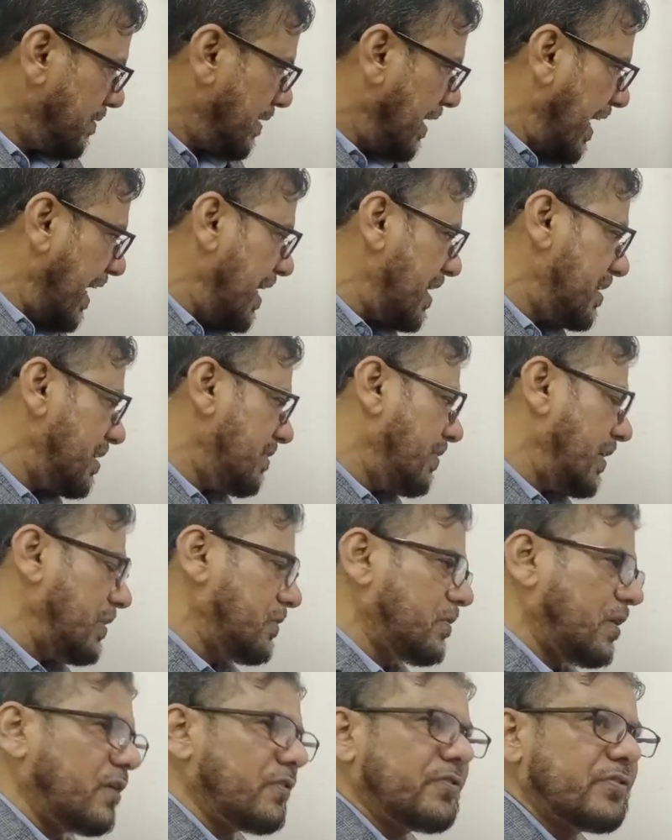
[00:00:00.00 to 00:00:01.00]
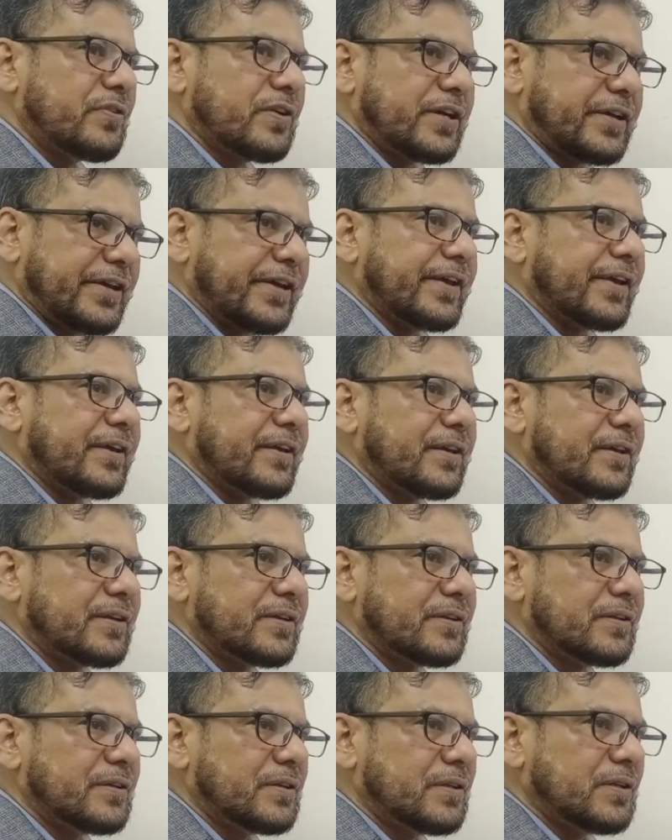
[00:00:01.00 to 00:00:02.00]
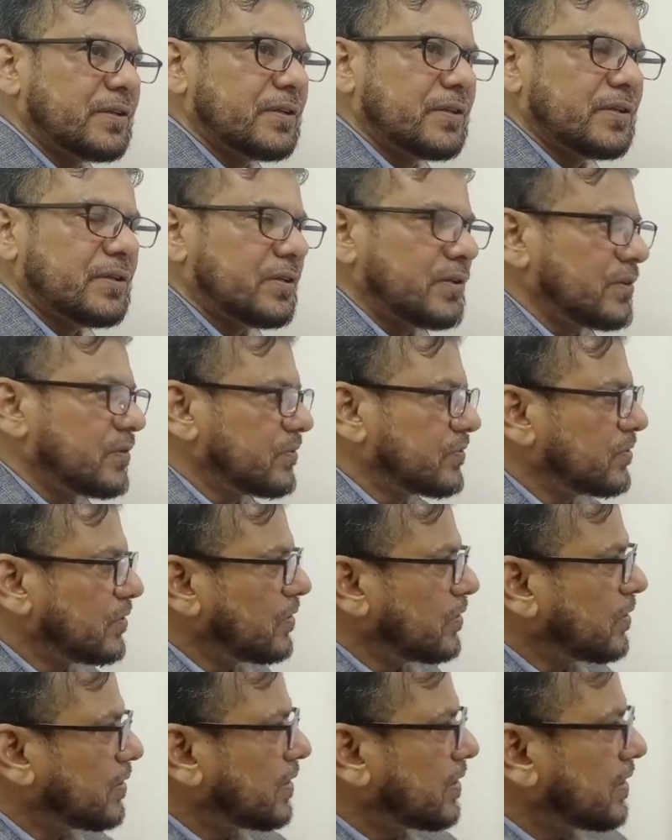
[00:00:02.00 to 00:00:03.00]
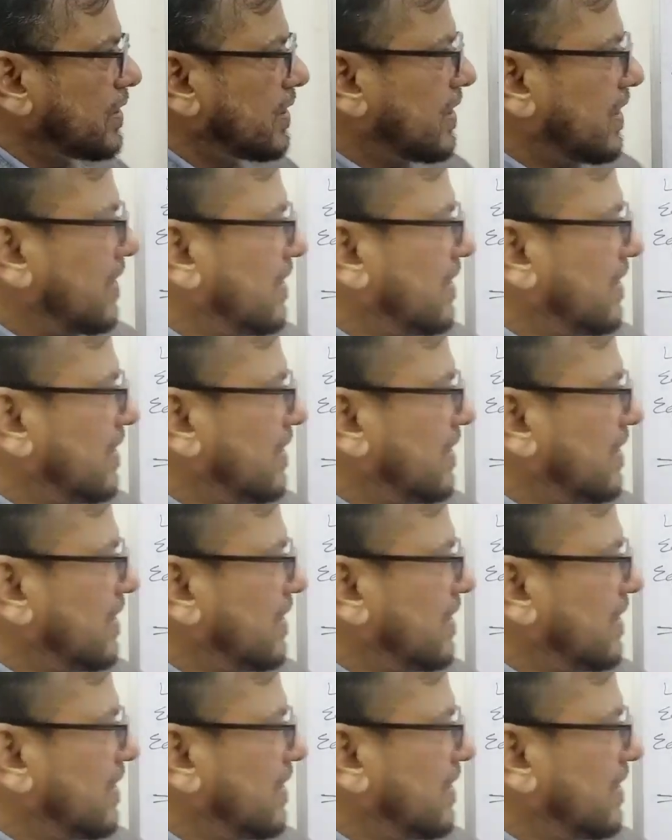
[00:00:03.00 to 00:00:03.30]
higher the value of k. So